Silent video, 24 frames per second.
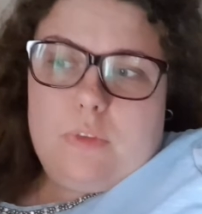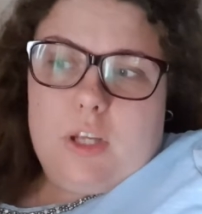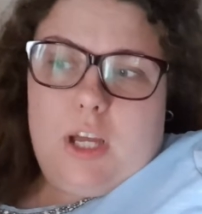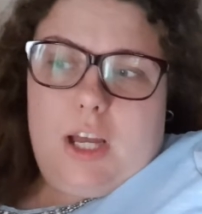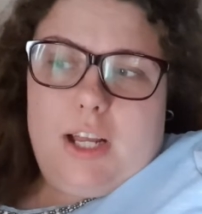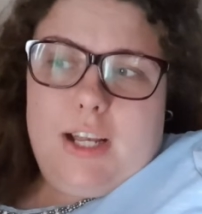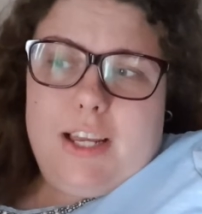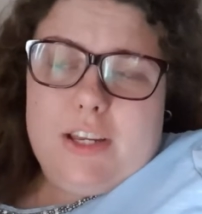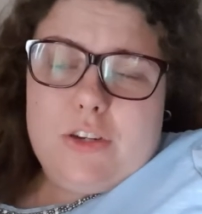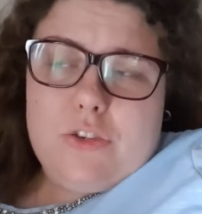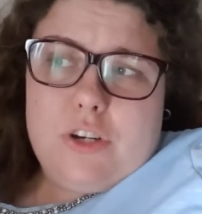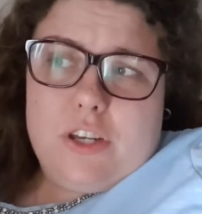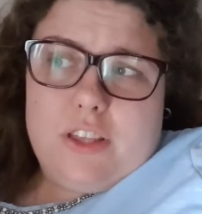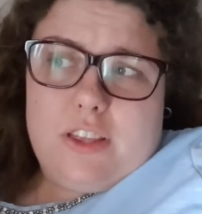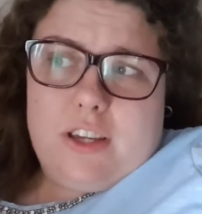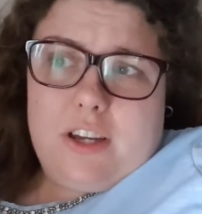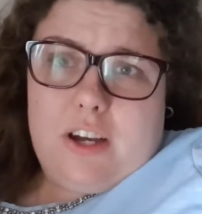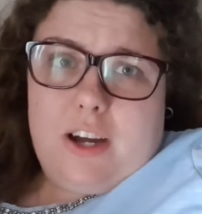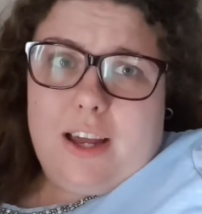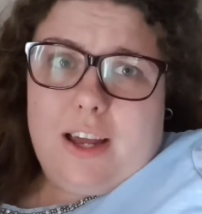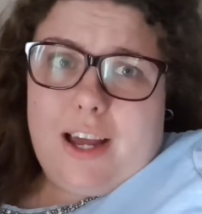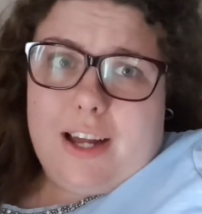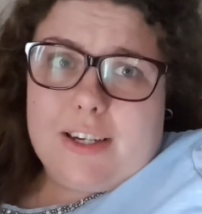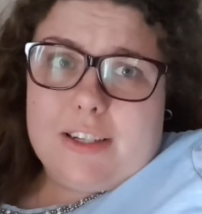I literally think
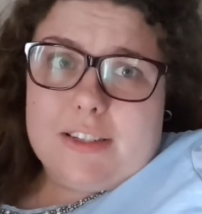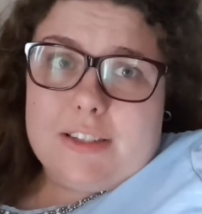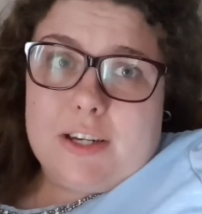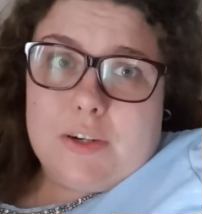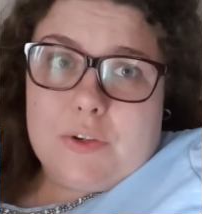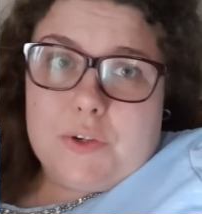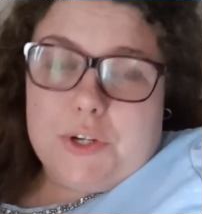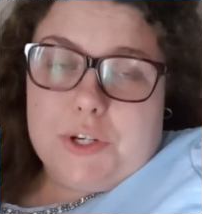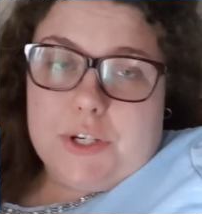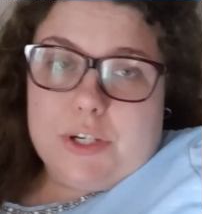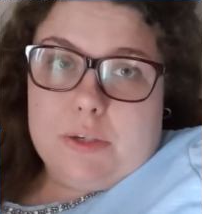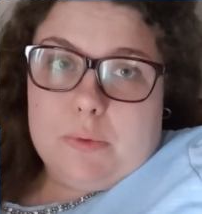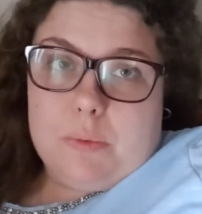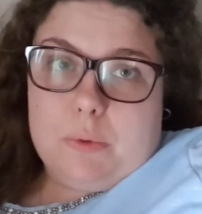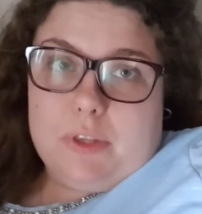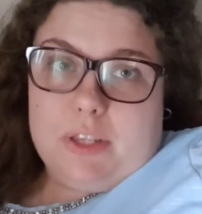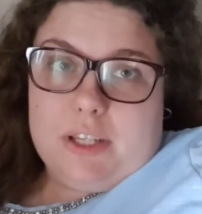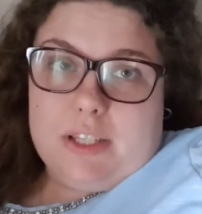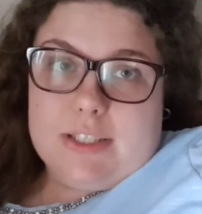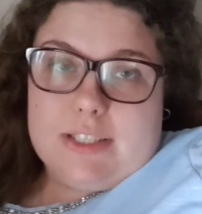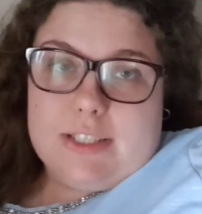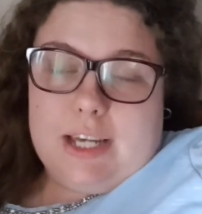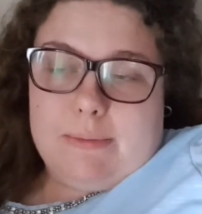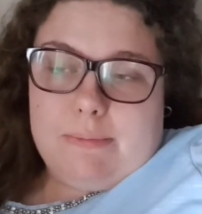I had it downloaded
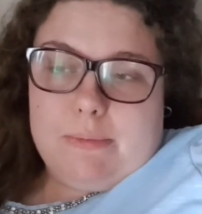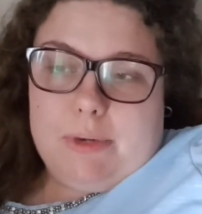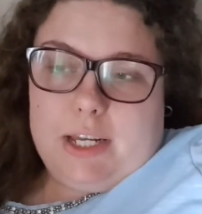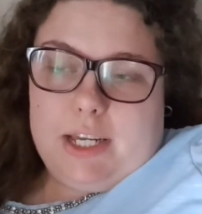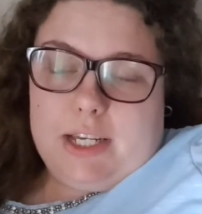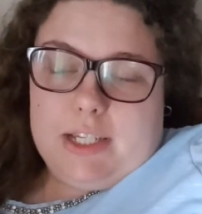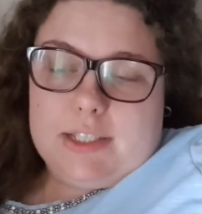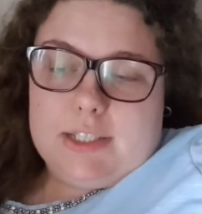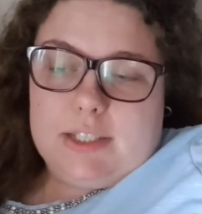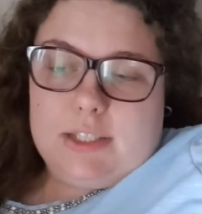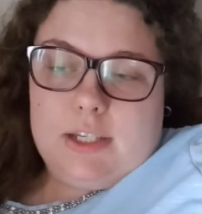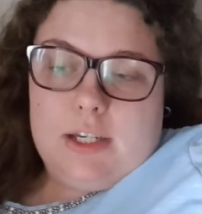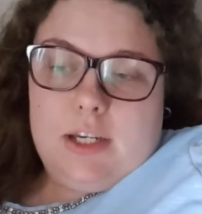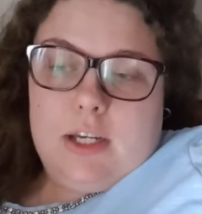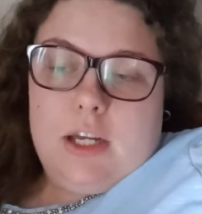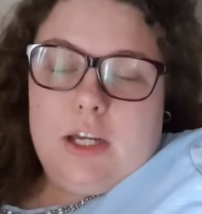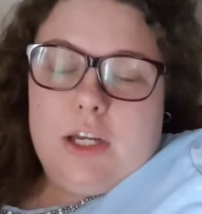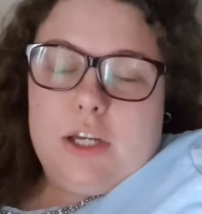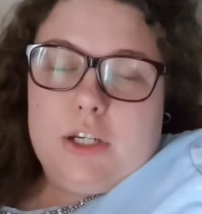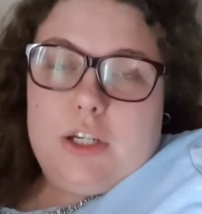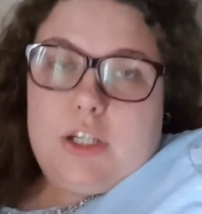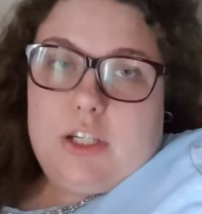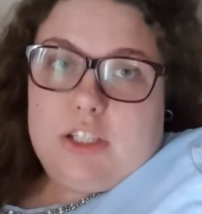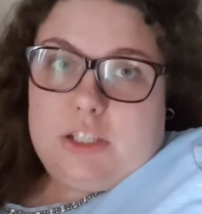within 10 minutes
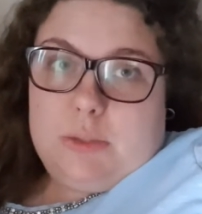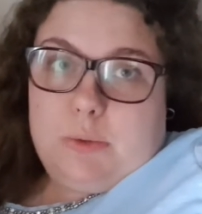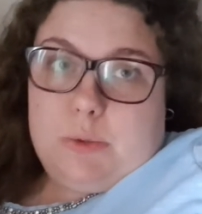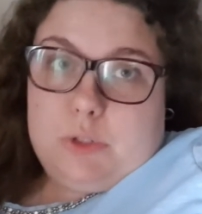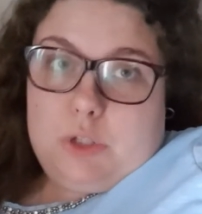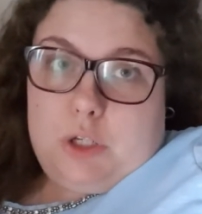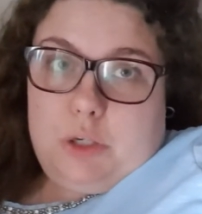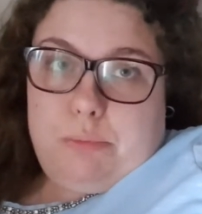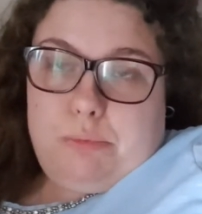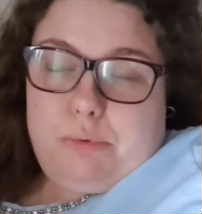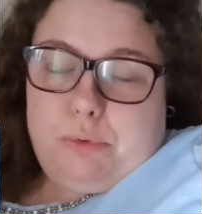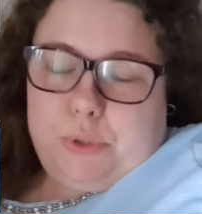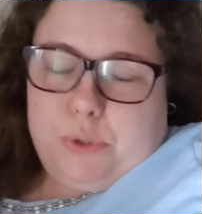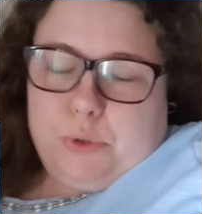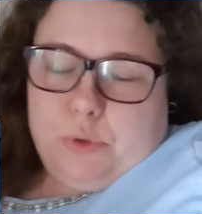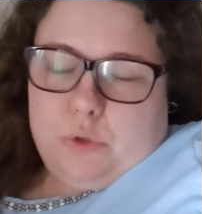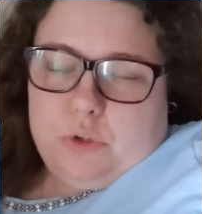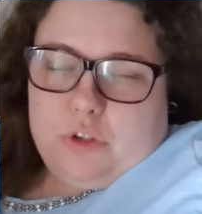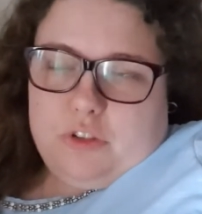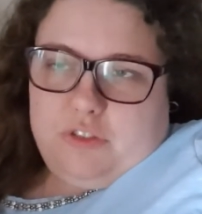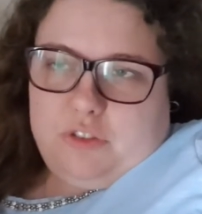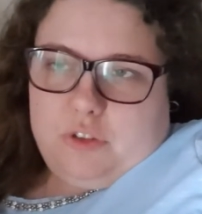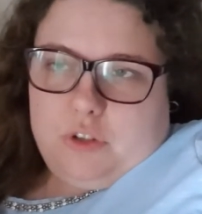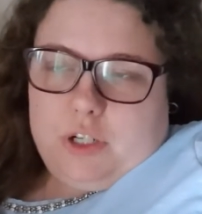because there was no
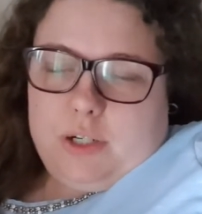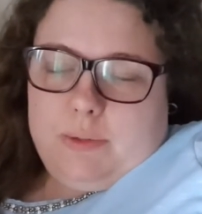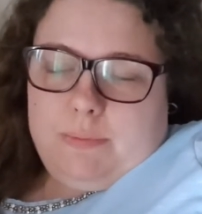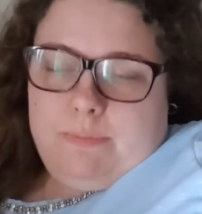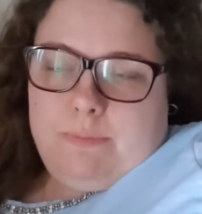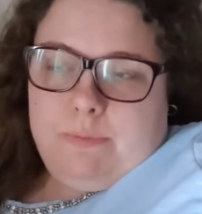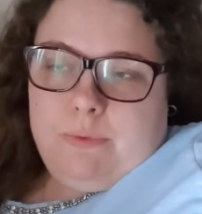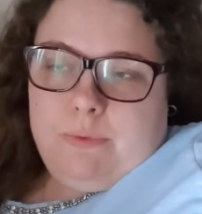pre-order for it.